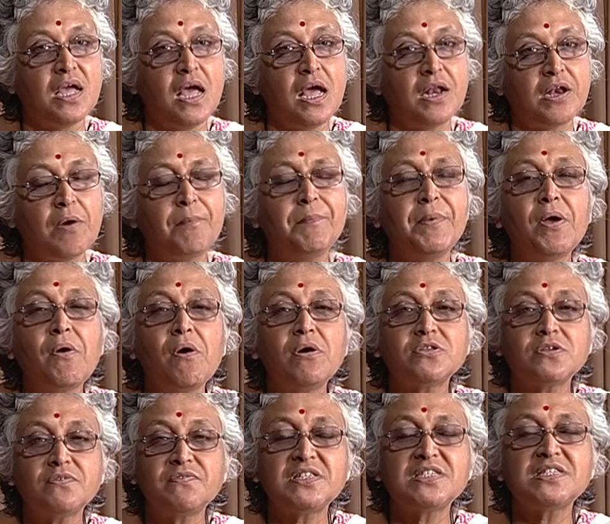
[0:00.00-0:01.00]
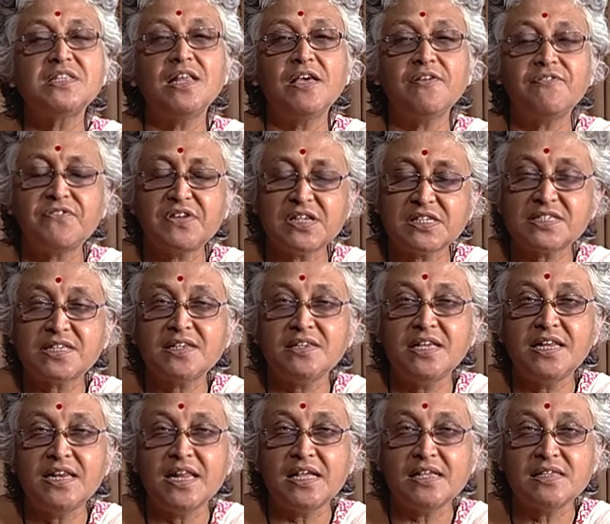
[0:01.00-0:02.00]
Now, because of his leftist
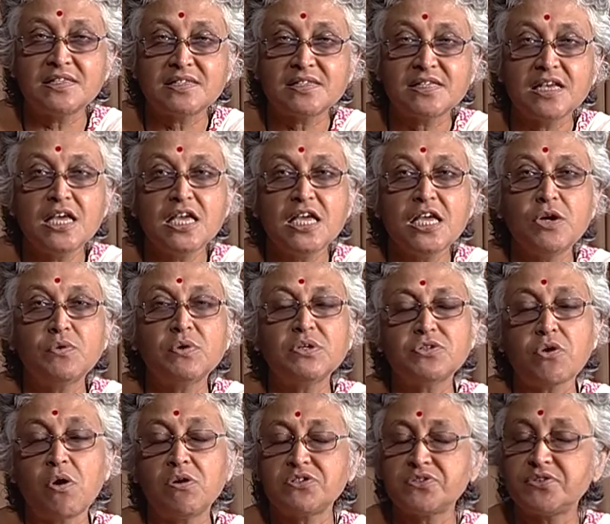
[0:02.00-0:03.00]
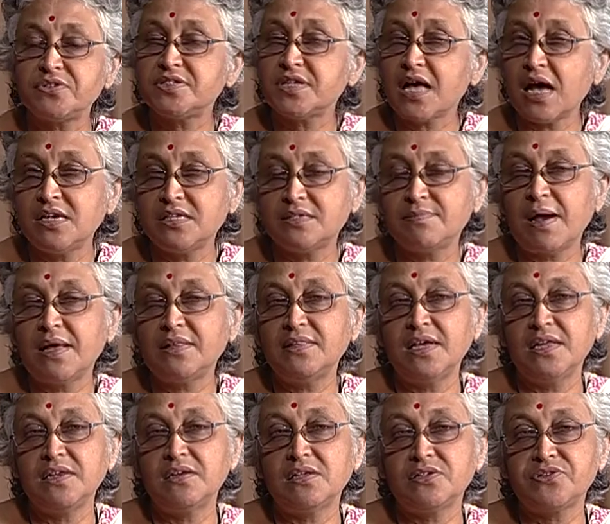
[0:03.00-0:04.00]
leanings, he was ostracized by the
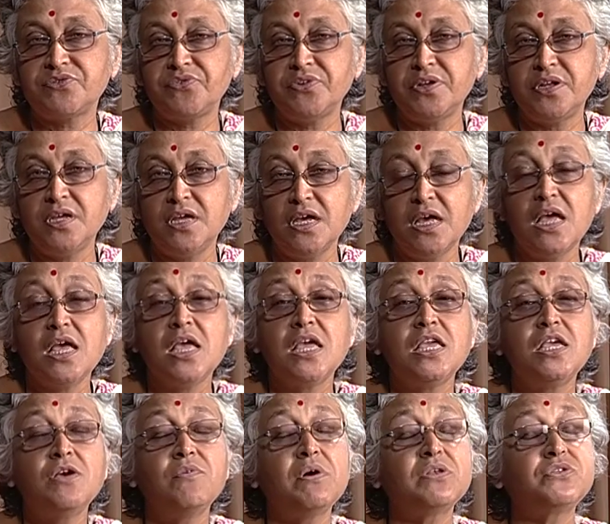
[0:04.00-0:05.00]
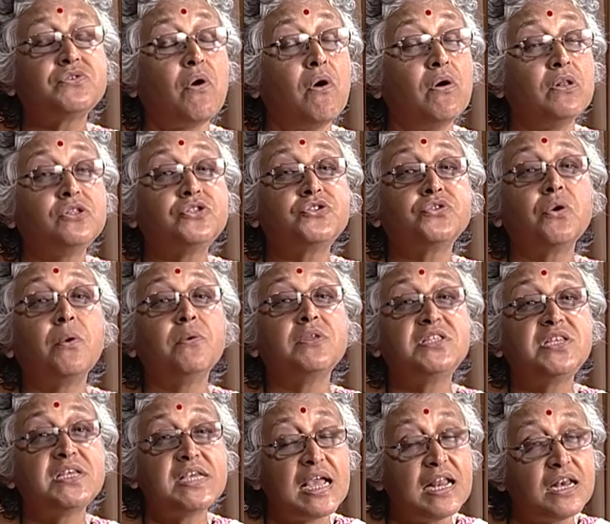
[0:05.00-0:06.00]
industry. He was also
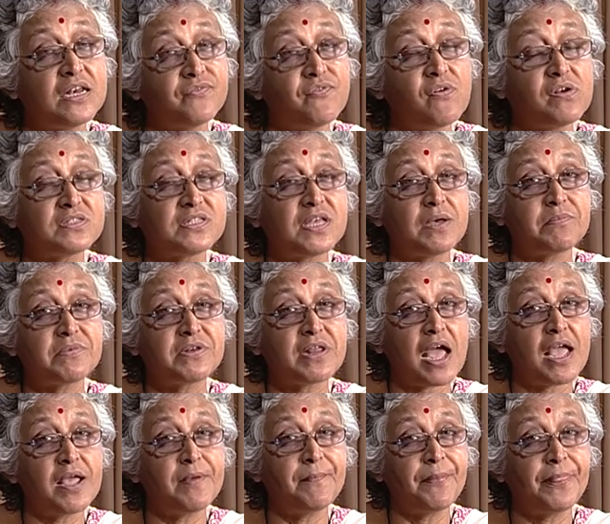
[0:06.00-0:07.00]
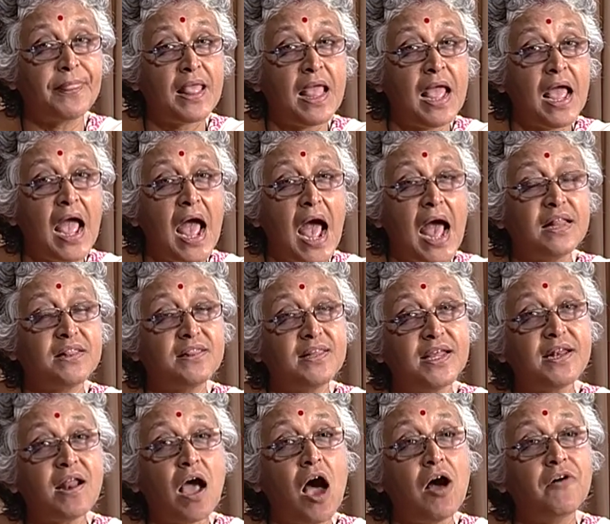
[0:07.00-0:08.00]
jailed for some time. And
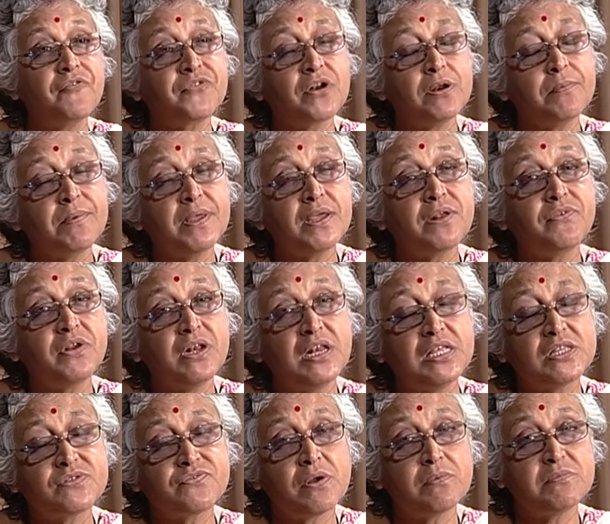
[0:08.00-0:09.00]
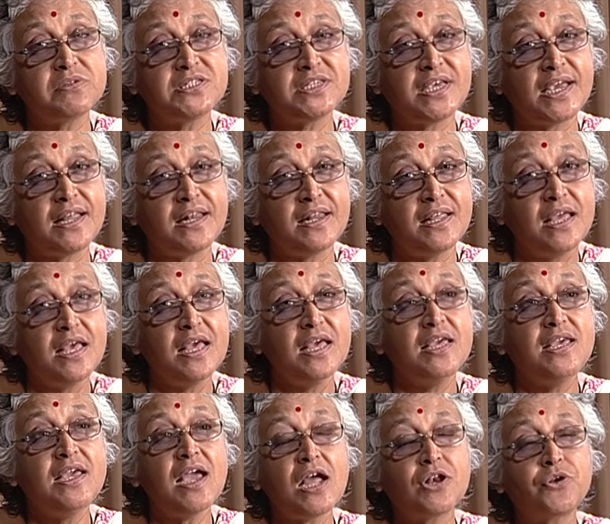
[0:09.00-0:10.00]
then after being released from jail,
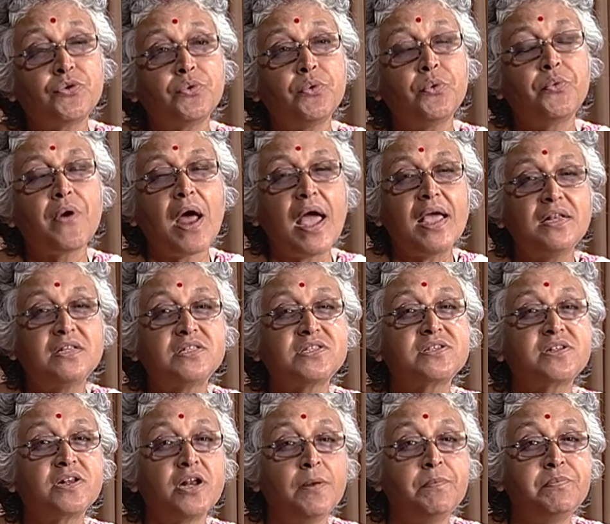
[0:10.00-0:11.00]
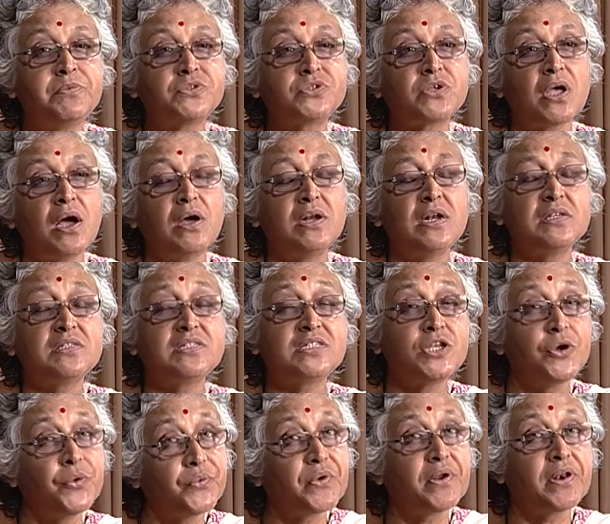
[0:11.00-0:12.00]
he had to write scripts on a
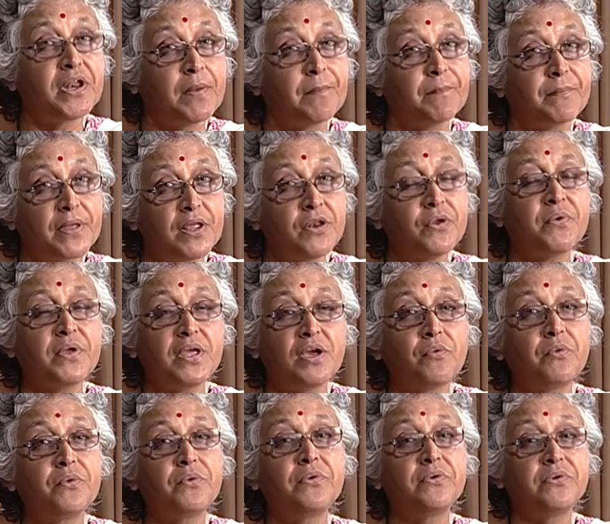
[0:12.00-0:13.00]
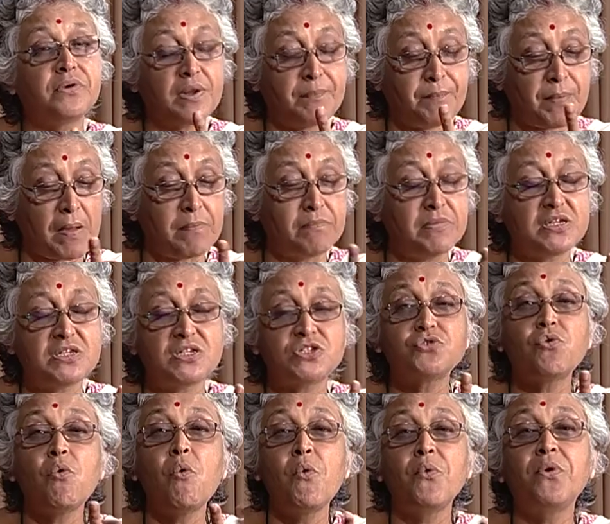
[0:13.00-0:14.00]
pseudonym. You know, he couldn't publish his
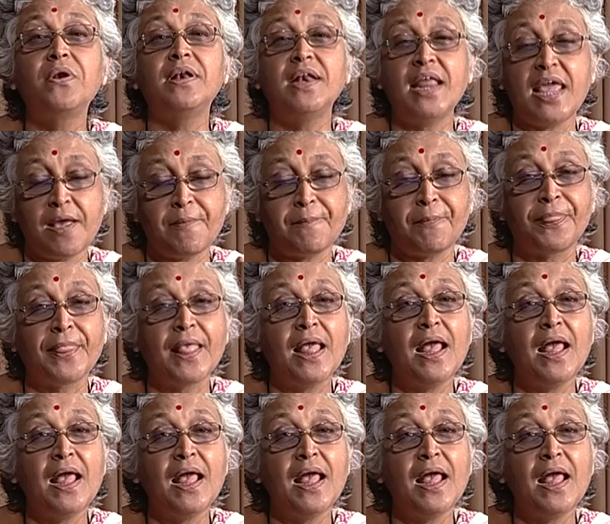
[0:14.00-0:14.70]
own name.